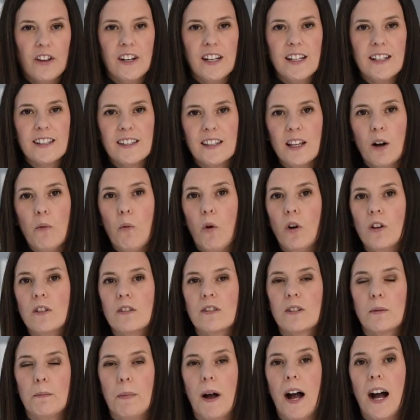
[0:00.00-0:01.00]
reason I want
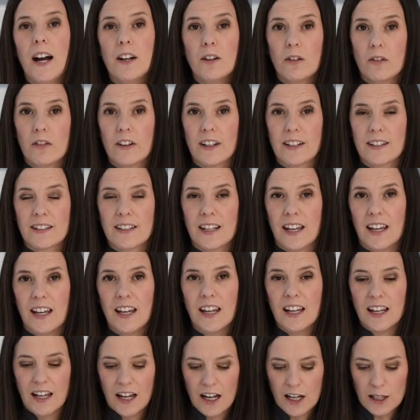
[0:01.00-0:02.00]
to panel this
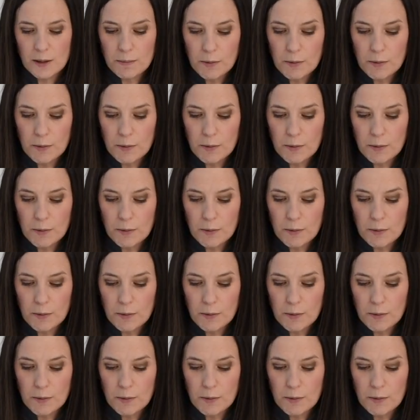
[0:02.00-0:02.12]
cake is